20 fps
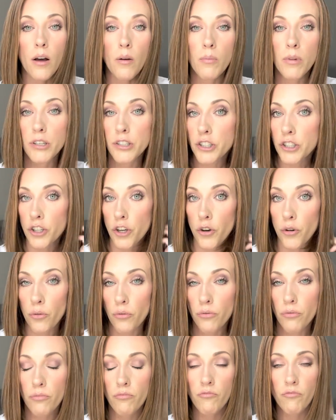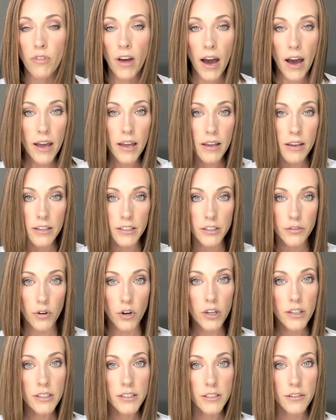So that, as
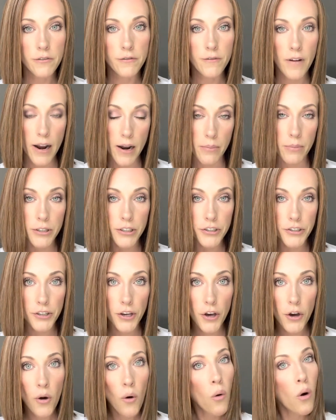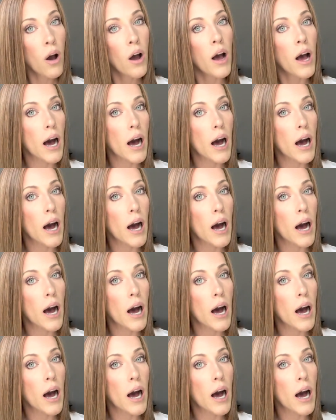far as the fibers go,